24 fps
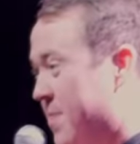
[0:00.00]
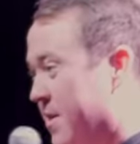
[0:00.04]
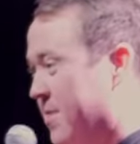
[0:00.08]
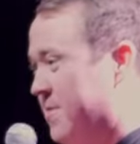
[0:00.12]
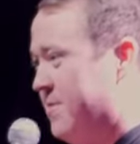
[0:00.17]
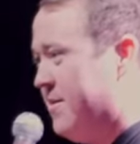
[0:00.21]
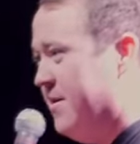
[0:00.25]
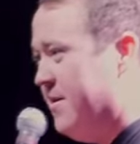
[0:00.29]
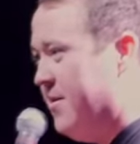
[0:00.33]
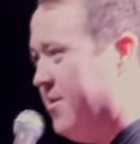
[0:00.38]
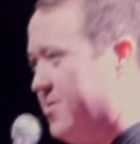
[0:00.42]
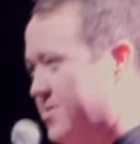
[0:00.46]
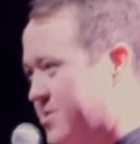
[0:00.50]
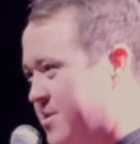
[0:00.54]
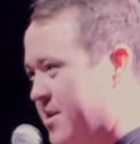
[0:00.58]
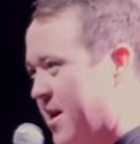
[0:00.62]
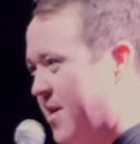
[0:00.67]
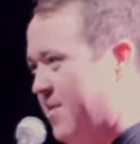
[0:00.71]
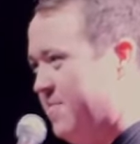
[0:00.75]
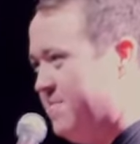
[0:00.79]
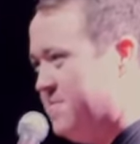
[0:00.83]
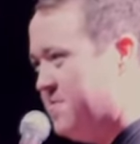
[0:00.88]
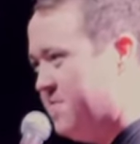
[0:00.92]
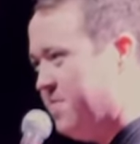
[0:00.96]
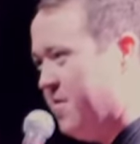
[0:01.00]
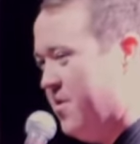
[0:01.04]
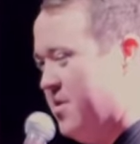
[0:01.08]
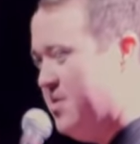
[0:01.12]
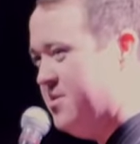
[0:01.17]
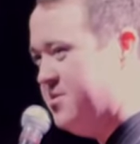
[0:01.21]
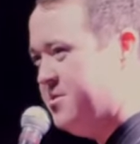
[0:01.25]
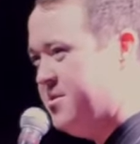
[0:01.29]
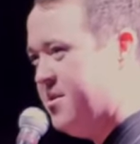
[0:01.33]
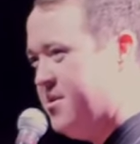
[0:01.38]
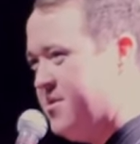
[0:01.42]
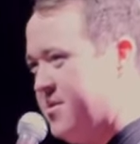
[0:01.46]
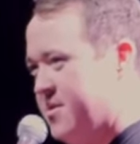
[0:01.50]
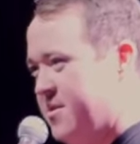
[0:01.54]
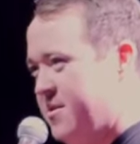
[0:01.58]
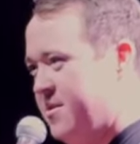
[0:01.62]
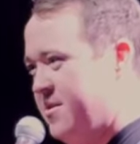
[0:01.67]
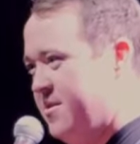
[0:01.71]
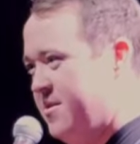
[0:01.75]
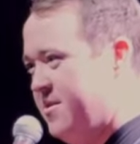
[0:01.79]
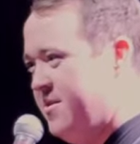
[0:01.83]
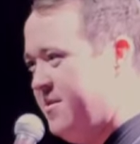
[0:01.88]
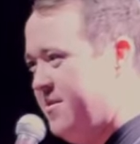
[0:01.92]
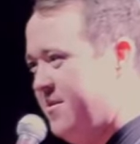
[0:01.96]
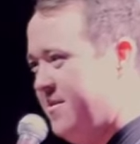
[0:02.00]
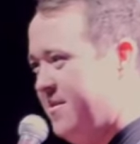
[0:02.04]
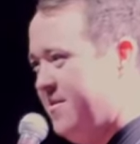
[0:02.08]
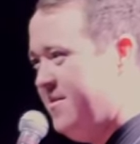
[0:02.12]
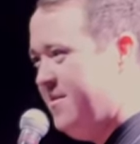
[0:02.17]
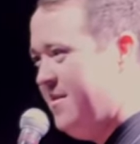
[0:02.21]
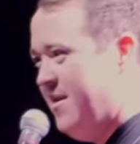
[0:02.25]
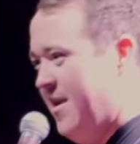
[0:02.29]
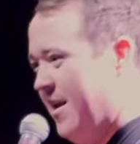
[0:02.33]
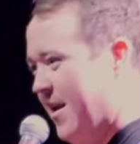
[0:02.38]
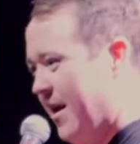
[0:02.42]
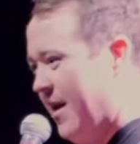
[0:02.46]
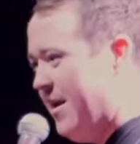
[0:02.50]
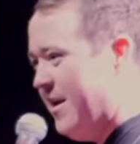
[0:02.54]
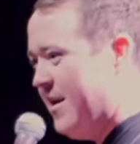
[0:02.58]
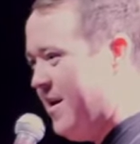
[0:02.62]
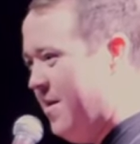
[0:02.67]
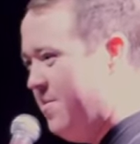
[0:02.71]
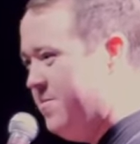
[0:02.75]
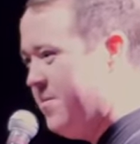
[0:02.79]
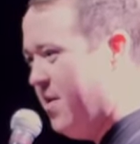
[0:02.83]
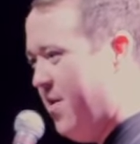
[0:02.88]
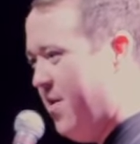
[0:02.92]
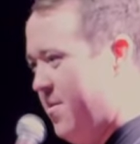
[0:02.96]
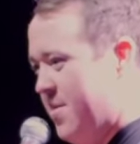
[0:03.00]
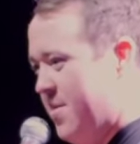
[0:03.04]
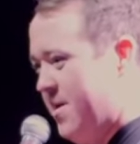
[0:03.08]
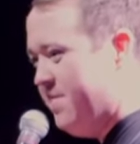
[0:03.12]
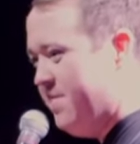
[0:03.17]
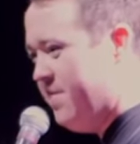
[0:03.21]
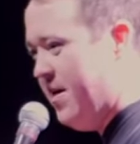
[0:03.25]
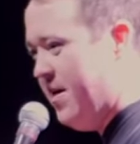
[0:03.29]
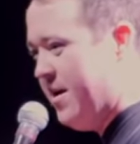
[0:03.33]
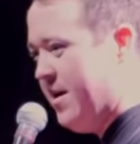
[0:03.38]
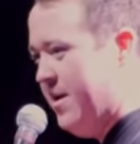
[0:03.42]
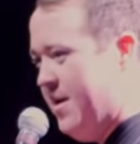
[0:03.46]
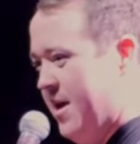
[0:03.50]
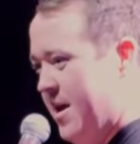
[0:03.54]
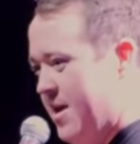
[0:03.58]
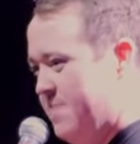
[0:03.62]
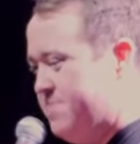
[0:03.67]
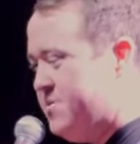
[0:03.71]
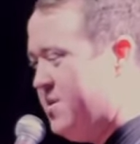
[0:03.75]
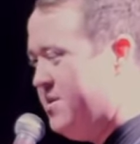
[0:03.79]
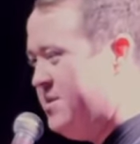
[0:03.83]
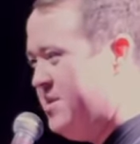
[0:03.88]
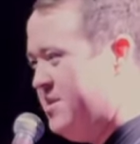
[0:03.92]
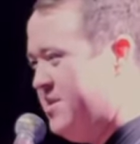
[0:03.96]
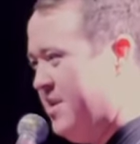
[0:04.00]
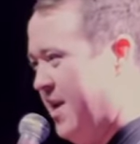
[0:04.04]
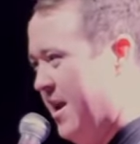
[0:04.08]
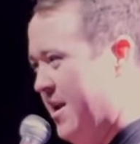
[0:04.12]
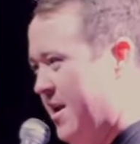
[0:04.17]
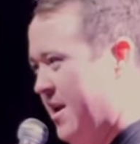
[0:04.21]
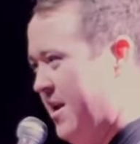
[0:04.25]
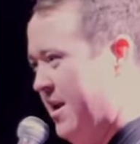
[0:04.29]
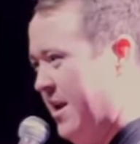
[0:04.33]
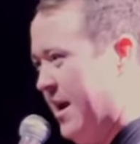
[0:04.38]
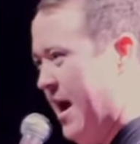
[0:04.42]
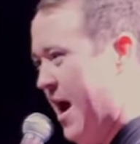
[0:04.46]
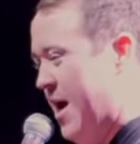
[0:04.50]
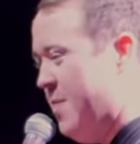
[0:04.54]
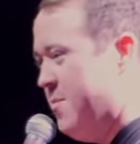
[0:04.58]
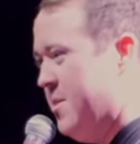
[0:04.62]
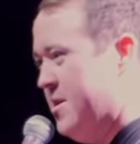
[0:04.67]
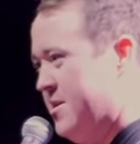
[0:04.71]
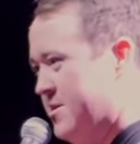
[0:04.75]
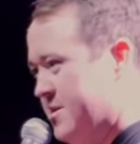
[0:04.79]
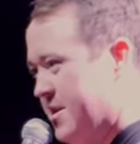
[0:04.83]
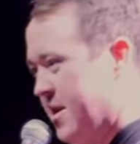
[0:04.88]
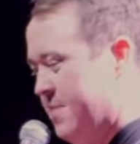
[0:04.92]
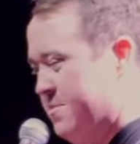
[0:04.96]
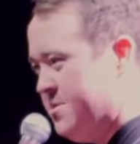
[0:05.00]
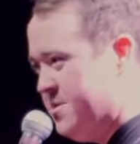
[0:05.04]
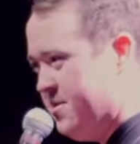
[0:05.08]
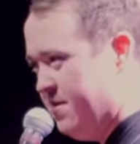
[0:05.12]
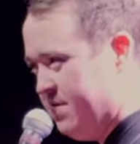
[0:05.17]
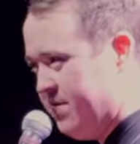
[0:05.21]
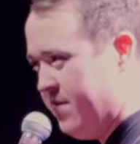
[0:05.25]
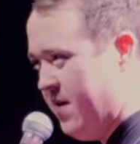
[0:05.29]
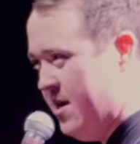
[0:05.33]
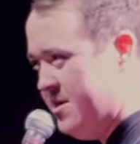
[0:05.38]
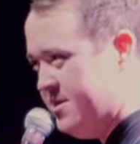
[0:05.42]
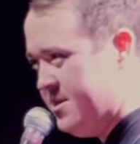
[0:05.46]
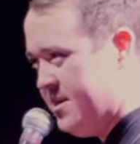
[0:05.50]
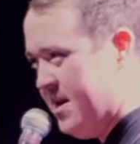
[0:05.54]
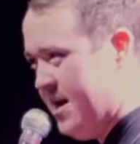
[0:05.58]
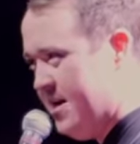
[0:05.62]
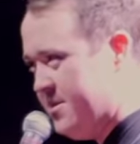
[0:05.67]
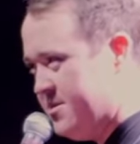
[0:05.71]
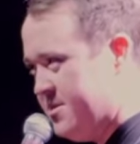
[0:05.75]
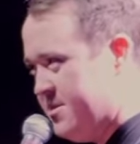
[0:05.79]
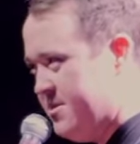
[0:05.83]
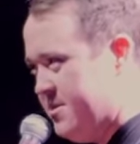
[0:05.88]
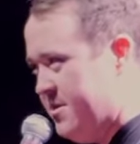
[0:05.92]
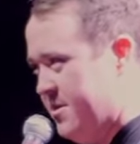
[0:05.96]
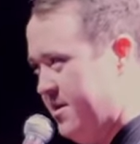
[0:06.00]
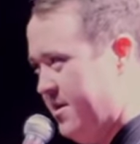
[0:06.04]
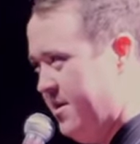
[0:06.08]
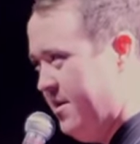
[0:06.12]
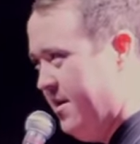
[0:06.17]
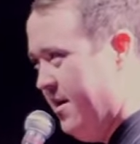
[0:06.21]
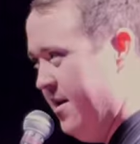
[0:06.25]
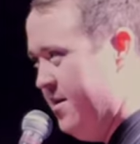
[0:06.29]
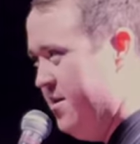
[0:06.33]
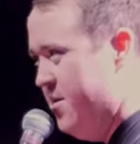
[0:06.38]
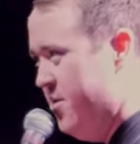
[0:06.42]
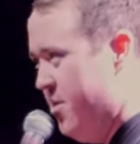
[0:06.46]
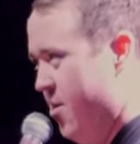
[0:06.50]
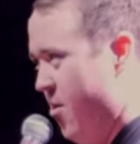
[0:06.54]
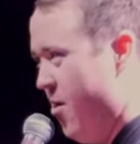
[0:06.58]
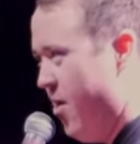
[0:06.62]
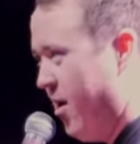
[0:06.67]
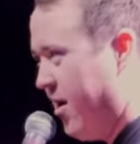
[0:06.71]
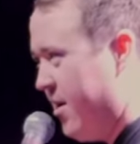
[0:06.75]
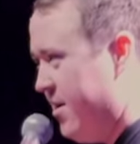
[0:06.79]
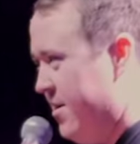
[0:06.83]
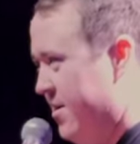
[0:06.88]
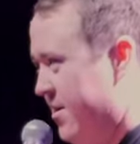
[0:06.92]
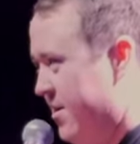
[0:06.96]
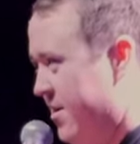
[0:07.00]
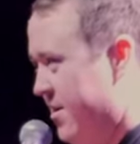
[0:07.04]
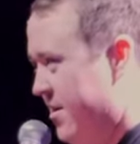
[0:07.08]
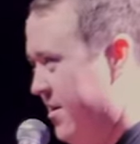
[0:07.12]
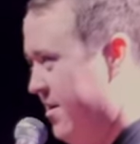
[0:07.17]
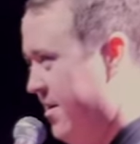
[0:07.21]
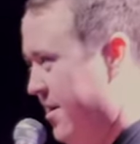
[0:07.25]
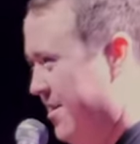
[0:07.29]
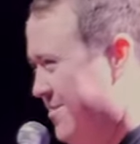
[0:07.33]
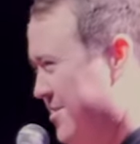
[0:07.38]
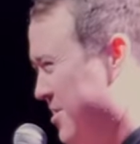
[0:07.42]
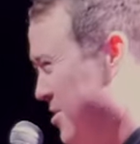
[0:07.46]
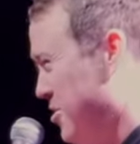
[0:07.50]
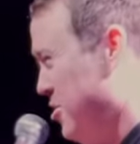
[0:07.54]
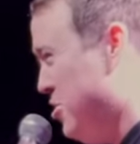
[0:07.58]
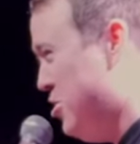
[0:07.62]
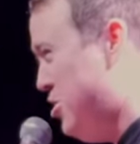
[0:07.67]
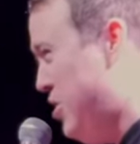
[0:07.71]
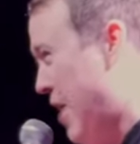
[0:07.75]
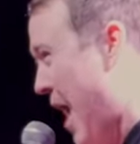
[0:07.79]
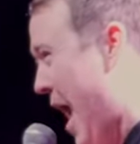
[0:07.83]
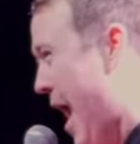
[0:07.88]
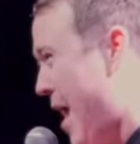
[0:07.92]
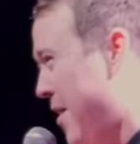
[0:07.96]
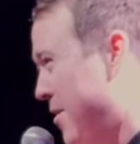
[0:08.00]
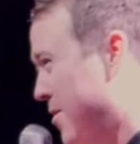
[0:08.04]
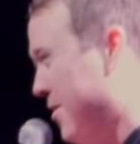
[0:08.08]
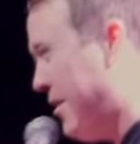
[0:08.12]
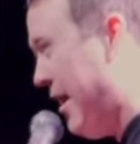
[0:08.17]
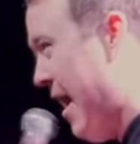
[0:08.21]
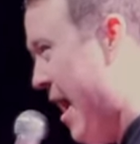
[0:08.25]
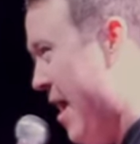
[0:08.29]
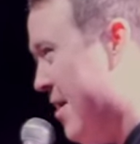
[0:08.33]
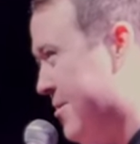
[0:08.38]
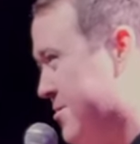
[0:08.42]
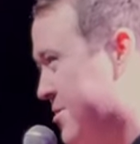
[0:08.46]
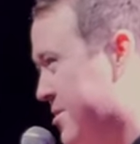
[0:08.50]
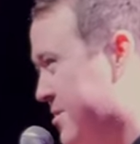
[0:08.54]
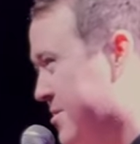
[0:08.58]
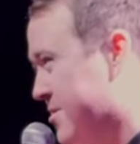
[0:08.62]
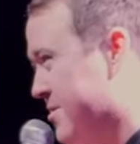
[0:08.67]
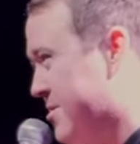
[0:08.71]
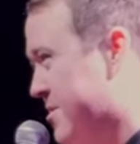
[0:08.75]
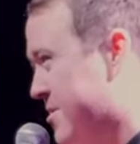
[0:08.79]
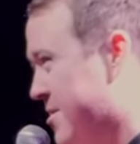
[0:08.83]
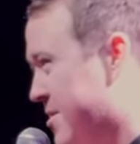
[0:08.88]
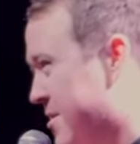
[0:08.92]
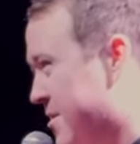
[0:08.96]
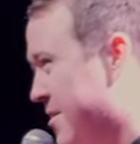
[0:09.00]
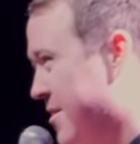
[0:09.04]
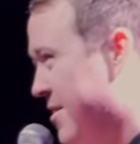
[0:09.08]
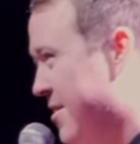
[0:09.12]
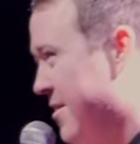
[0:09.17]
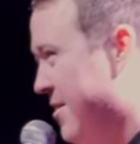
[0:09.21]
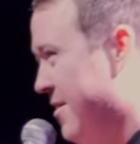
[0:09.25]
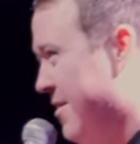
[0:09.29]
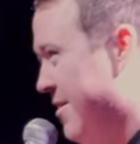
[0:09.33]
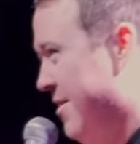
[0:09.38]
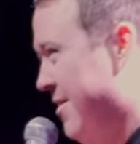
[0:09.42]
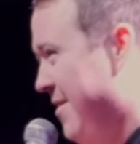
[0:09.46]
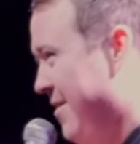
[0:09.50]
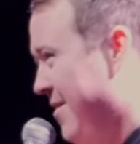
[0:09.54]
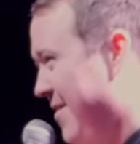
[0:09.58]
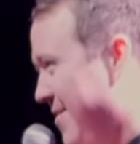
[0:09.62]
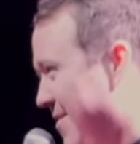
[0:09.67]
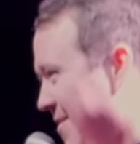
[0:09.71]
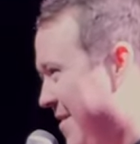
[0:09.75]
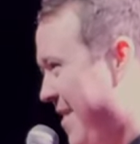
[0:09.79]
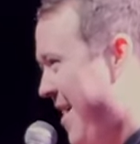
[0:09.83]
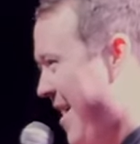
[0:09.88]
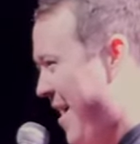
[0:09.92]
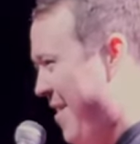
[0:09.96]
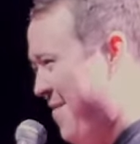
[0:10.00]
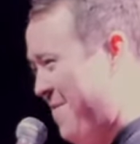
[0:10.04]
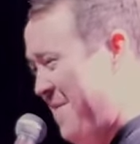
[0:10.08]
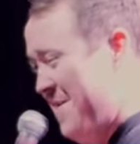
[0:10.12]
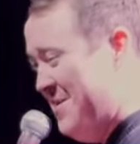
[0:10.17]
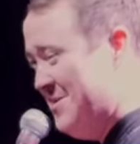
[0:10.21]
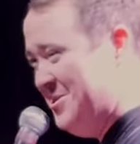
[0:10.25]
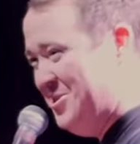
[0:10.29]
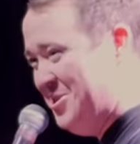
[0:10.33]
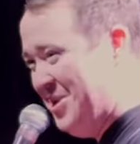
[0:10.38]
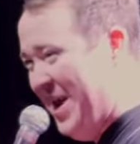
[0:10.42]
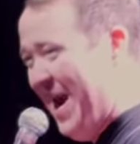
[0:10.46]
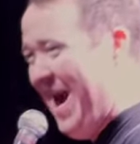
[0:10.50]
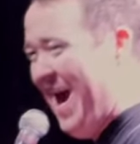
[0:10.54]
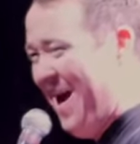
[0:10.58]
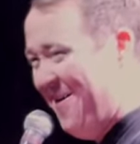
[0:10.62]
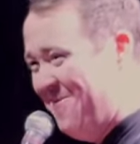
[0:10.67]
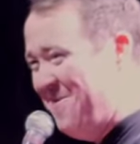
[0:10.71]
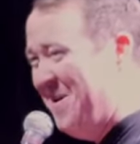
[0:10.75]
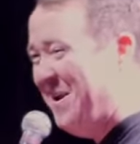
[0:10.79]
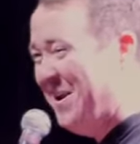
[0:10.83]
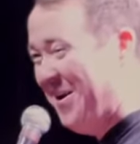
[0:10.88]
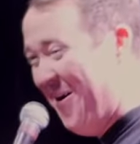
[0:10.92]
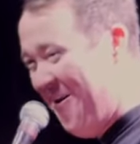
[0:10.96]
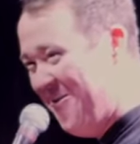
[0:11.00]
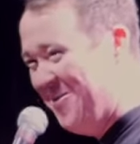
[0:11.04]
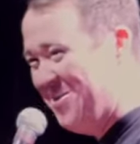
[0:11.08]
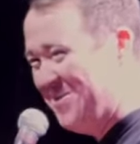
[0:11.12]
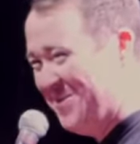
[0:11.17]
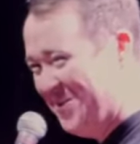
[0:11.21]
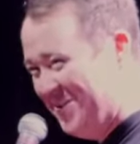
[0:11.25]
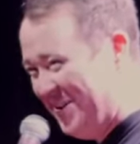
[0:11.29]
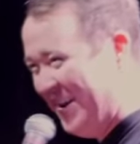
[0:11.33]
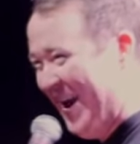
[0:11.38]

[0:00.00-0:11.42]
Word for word: built it ourselves furniture. And I gotta come to all my fucking skinny communist hipster friends' house in New York and just shatter couches. I've been going through